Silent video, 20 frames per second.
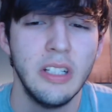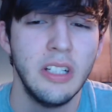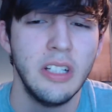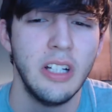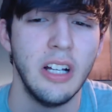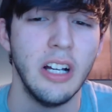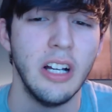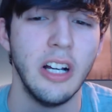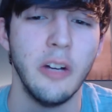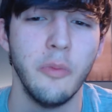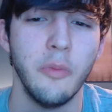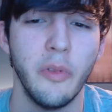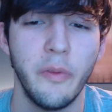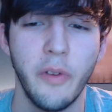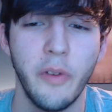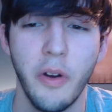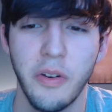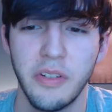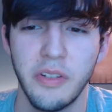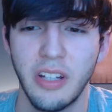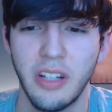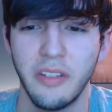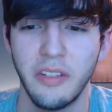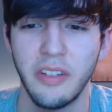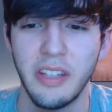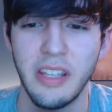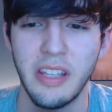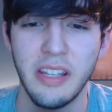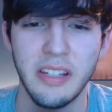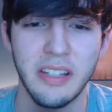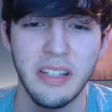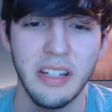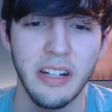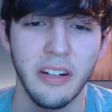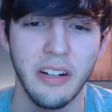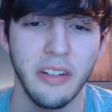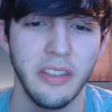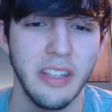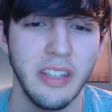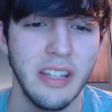But focusing on the East
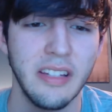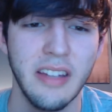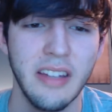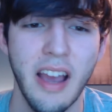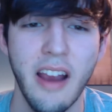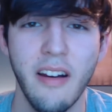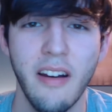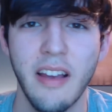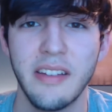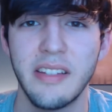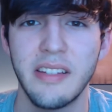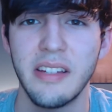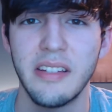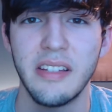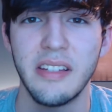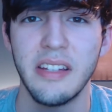here, the entire SEC